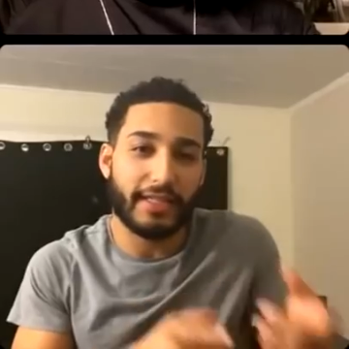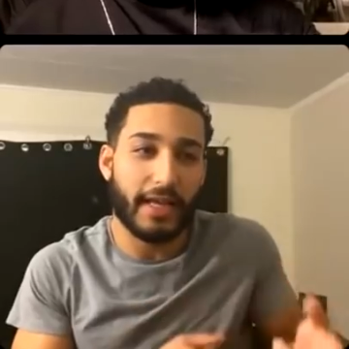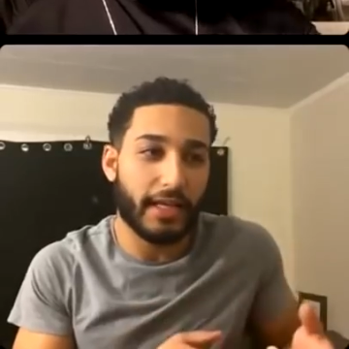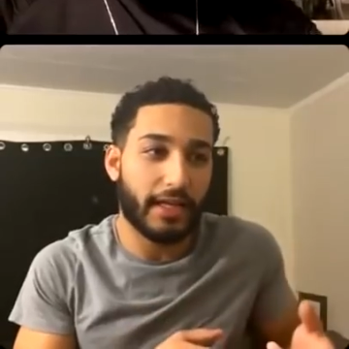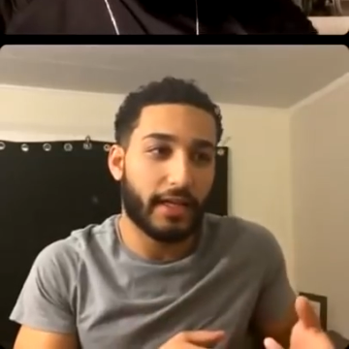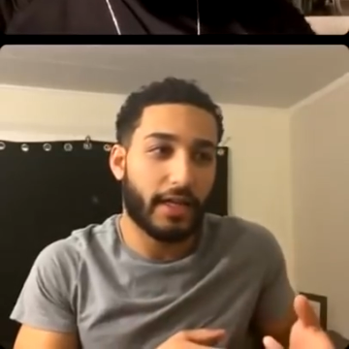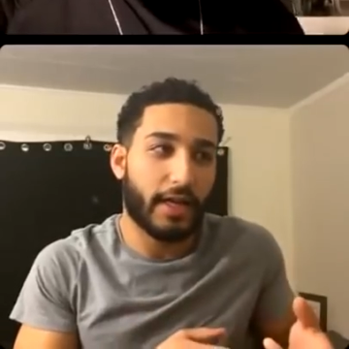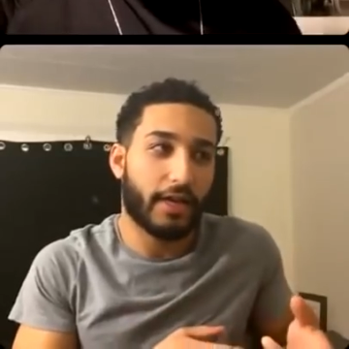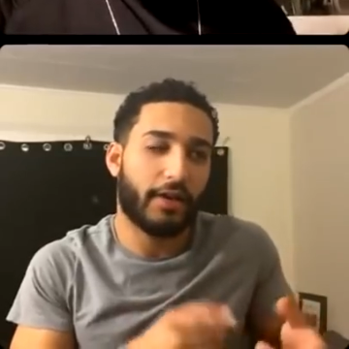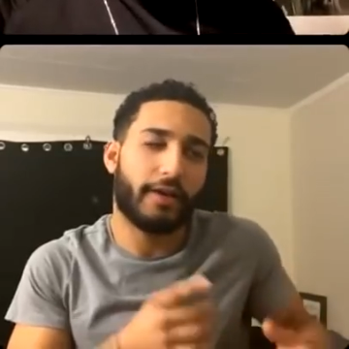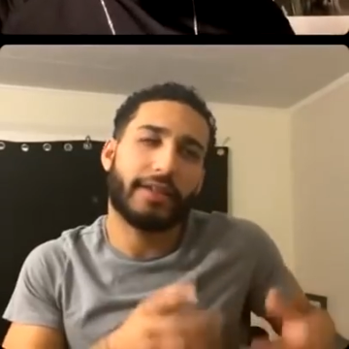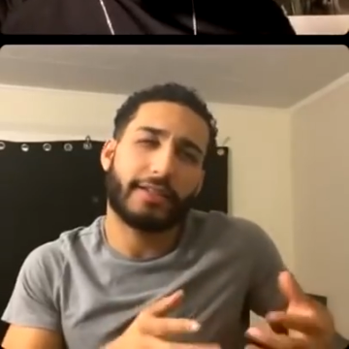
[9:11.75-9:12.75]
I said it,
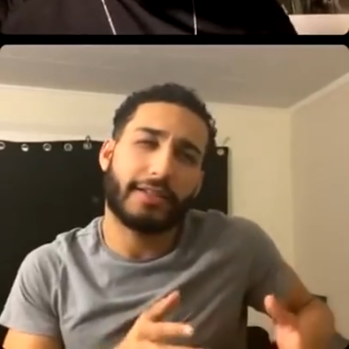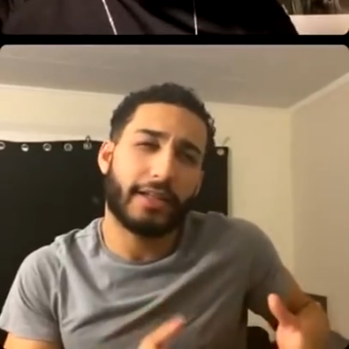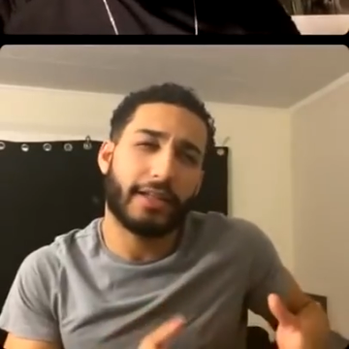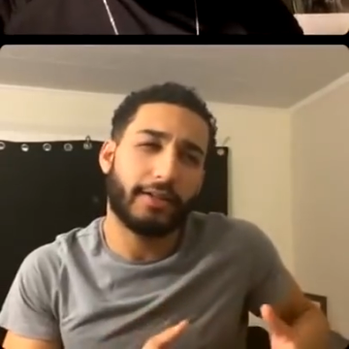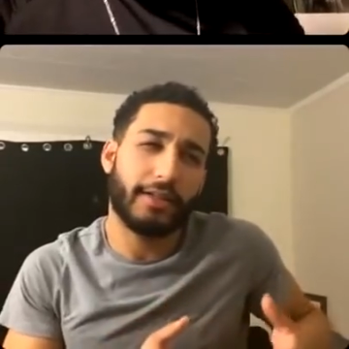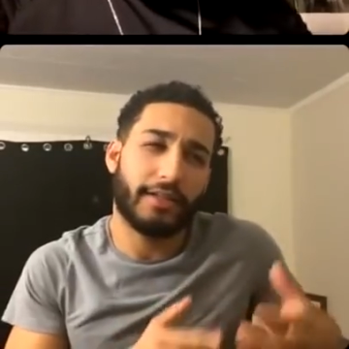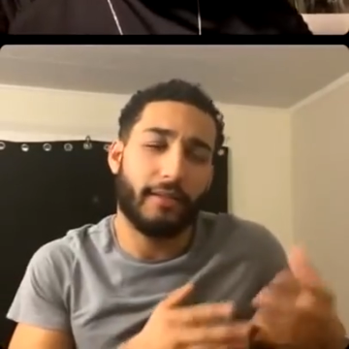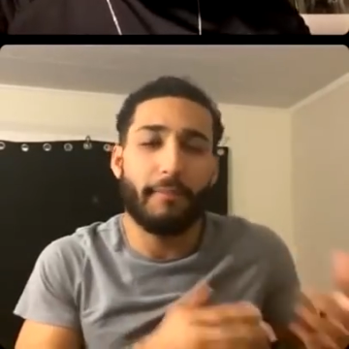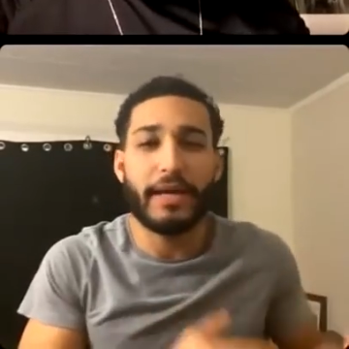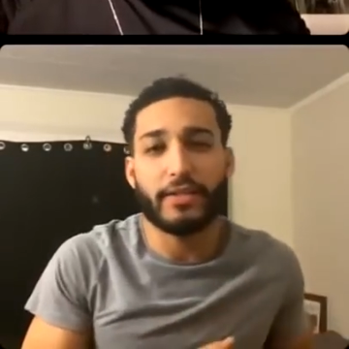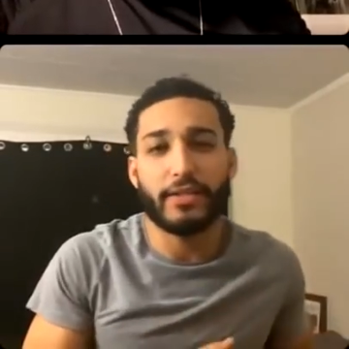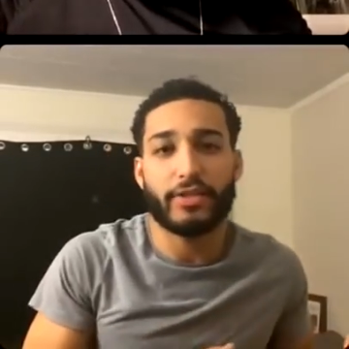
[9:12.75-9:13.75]
not necessarily
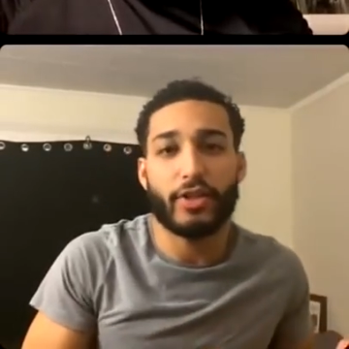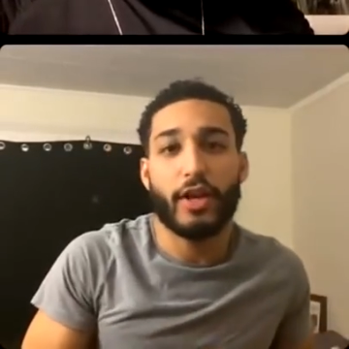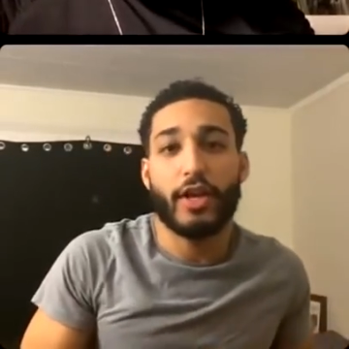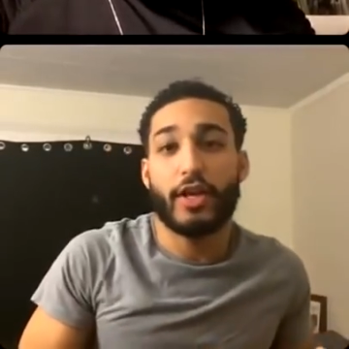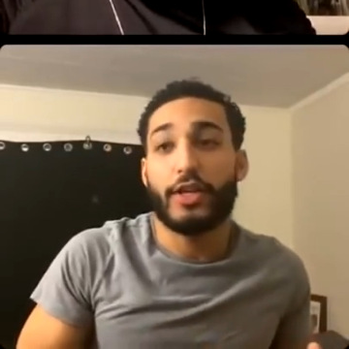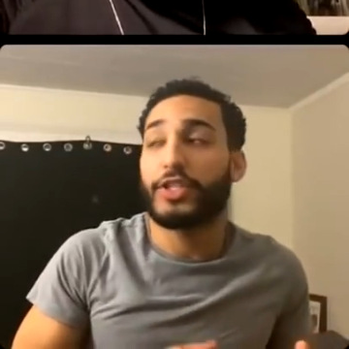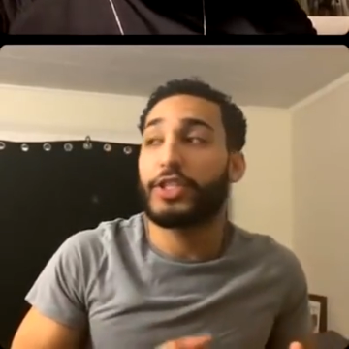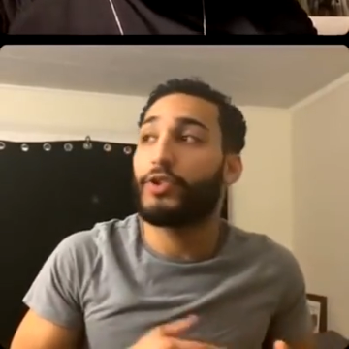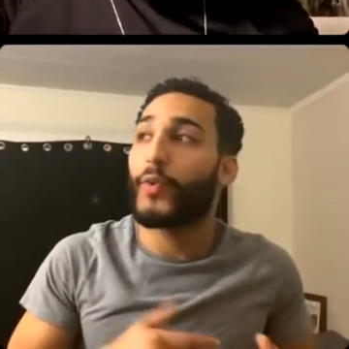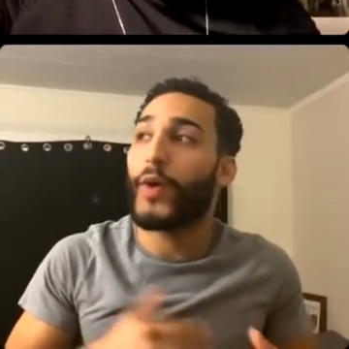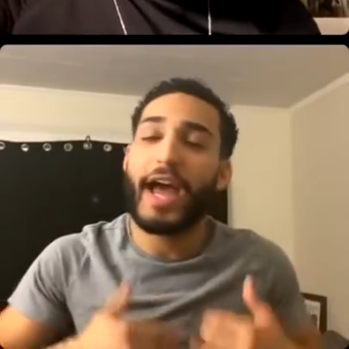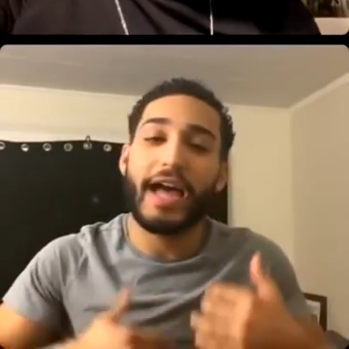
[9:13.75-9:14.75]
the message. See,
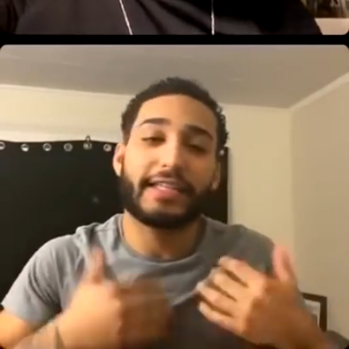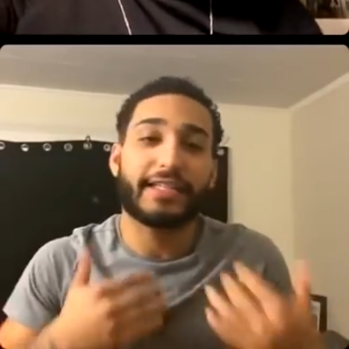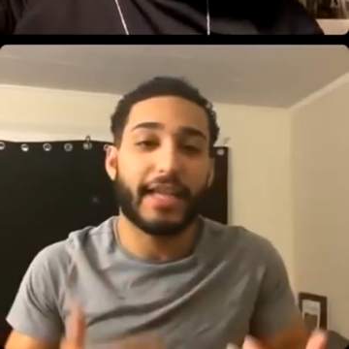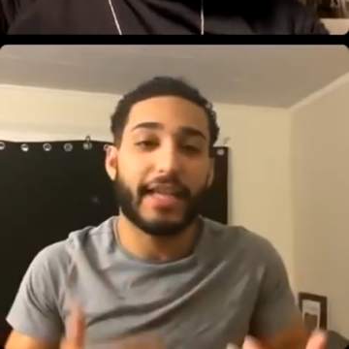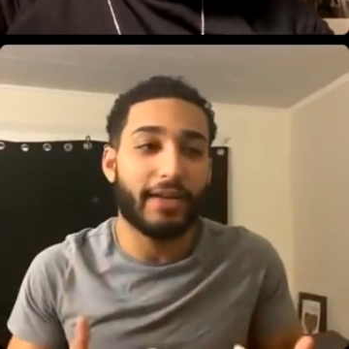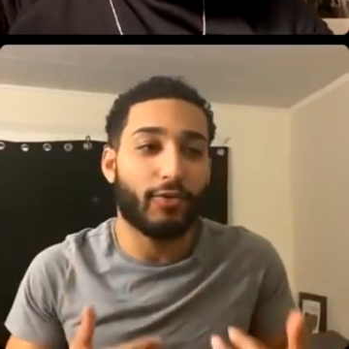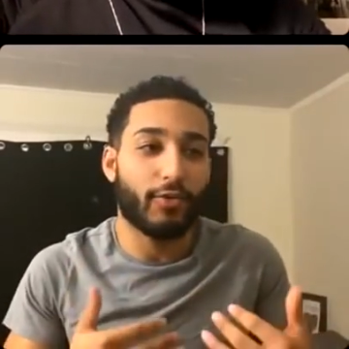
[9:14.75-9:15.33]
the way I said